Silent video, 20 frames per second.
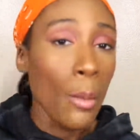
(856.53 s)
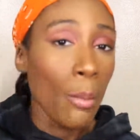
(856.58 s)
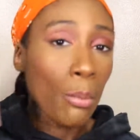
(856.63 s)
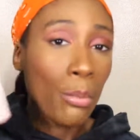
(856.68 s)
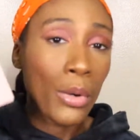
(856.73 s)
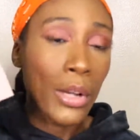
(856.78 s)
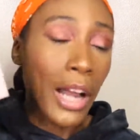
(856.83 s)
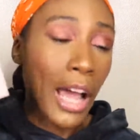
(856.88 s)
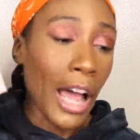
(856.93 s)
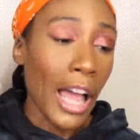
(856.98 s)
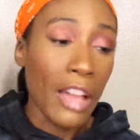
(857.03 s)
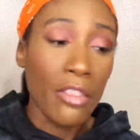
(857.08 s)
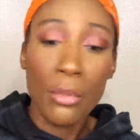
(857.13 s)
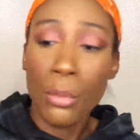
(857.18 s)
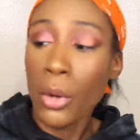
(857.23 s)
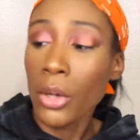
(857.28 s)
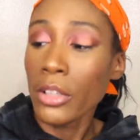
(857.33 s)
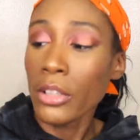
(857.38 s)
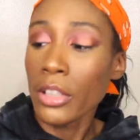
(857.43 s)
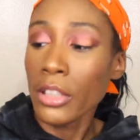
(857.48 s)
But I haven't
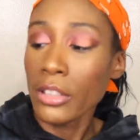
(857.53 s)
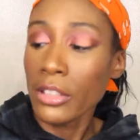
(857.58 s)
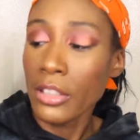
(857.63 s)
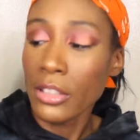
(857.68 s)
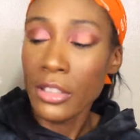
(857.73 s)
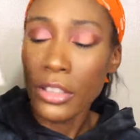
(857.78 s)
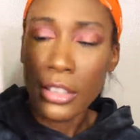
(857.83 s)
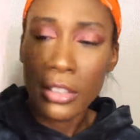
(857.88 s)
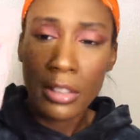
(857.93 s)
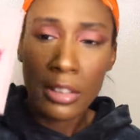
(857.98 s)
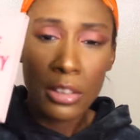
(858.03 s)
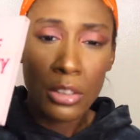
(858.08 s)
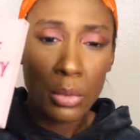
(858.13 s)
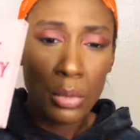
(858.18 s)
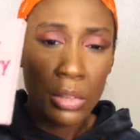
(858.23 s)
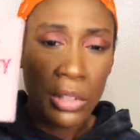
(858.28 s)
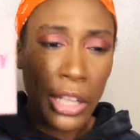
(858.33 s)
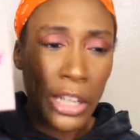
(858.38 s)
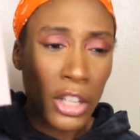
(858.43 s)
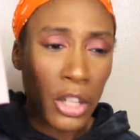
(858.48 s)
bought anything since this, and this
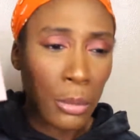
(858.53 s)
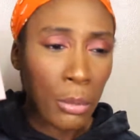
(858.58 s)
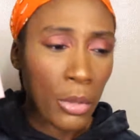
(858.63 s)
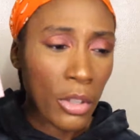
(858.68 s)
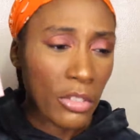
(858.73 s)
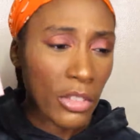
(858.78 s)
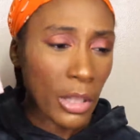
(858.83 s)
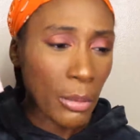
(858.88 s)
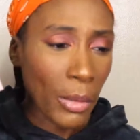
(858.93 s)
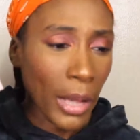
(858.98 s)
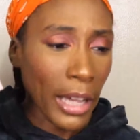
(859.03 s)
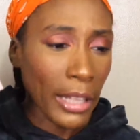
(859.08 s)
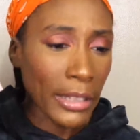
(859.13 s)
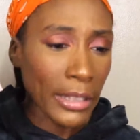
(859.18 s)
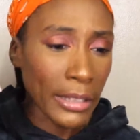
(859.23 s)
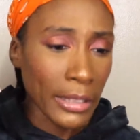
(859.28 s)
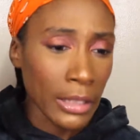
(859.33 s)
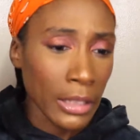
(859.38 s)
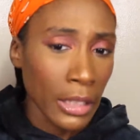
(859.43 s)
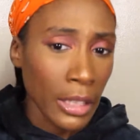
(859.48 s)
was like her birthday
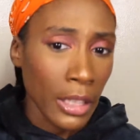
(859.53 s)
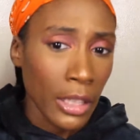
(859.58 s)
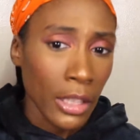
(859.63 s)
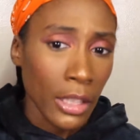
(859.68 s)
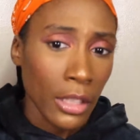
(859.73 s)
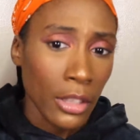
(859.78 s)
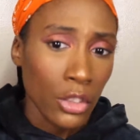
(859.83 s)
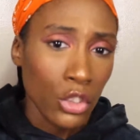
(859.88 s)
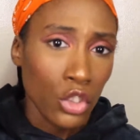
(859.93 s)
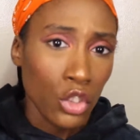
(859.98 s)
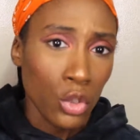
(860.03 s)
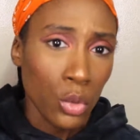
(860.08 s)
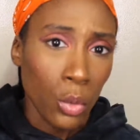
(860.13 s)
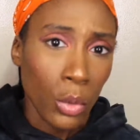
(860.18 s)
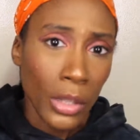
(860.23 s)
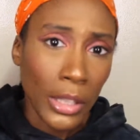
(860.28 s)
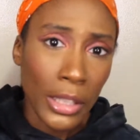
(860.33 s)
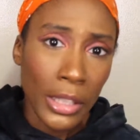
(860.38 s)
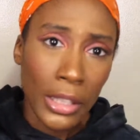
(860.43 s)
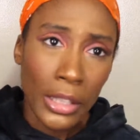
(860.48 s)
palette
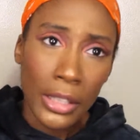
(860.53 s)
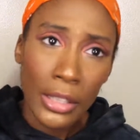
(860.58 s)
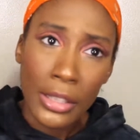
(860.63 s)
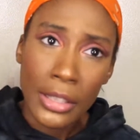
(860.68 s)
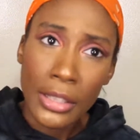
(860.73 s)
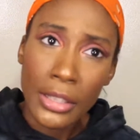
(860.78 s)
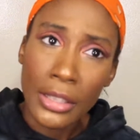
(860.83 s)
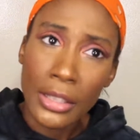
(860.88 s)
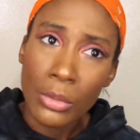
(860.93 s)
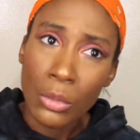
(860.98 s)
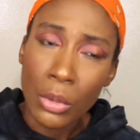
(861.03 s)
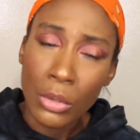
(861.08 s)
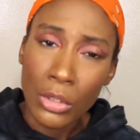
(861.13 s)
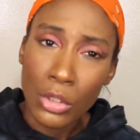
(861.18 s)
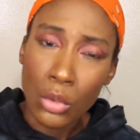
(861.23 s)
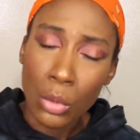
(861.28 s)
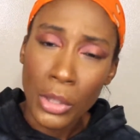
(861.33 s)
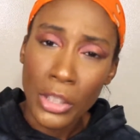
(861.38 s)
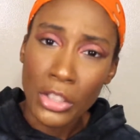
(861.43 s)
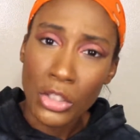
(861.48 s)
2020,
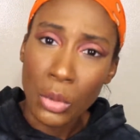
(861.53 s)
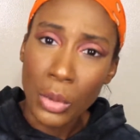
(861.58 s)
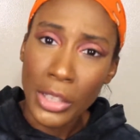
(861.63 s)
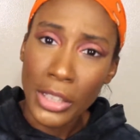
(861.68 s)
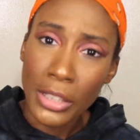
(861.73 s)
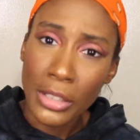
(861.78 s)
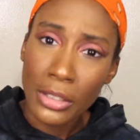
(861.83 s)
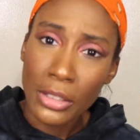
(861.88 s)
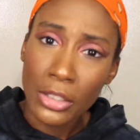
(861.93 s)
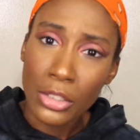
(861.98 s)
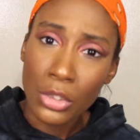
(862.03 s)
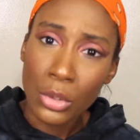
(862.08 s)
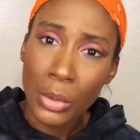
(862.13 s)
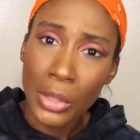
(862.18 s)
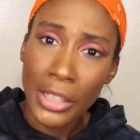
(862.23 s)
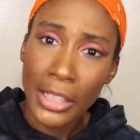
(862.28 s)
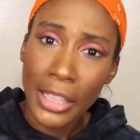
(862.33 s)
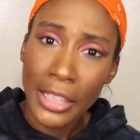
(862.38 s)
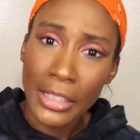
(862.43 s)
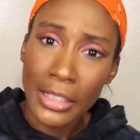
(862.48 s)

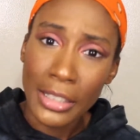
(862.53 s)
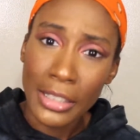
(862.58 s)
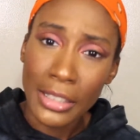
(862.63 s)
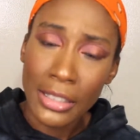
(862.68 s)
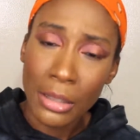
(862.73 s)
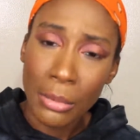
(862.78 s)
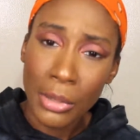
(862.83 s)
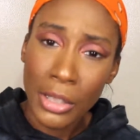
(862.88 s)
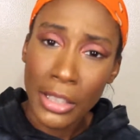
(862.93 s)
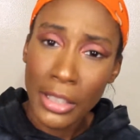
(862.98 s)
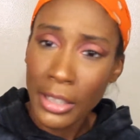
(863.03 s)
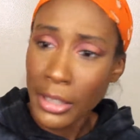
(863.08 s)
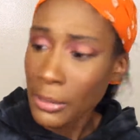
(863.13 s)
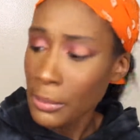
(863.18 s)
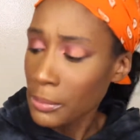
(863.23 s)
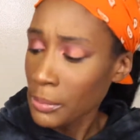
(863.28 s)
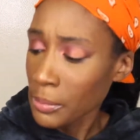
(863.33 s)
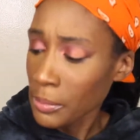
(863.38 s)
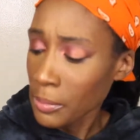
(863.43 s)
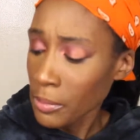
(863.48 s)
2019, something like that.
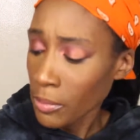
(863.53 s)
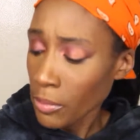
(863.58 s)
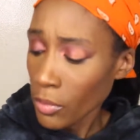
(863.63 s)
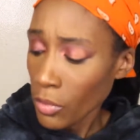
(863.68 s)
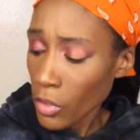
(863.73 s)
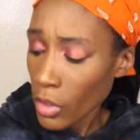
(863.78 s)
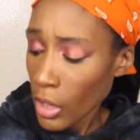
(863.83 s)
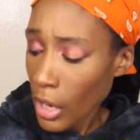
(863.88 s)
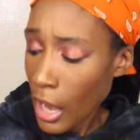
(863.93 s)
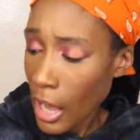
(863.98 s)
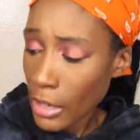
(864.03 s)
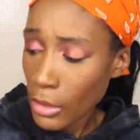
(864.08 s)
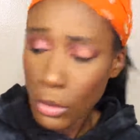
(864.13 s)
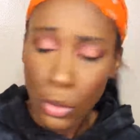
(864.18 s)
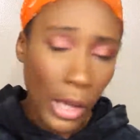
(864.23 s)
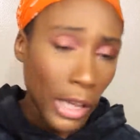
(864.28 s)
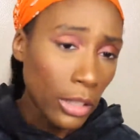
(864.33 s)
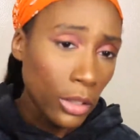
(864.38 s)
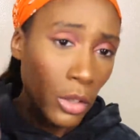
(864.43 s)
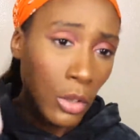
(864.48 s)
I don't know
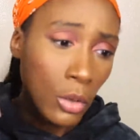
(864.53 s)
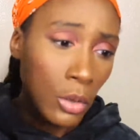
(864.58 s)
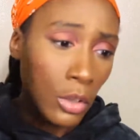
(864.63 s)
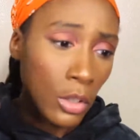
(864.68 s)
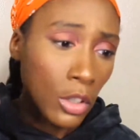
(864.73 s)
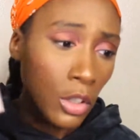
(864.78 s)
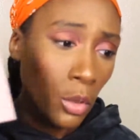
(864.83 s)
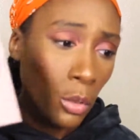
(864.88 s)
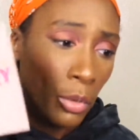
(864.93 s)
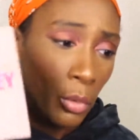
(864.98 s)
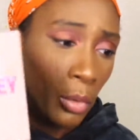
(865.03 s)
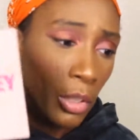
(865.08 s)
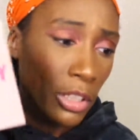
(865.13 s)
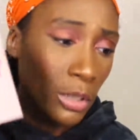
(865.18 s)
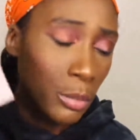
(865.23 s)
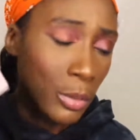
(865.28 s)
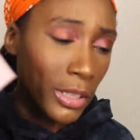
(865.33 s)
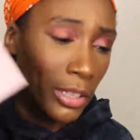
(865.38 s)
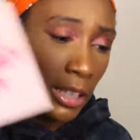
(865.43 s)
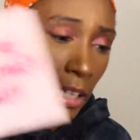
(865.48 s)
how long ago it was,
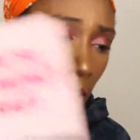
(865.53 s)
but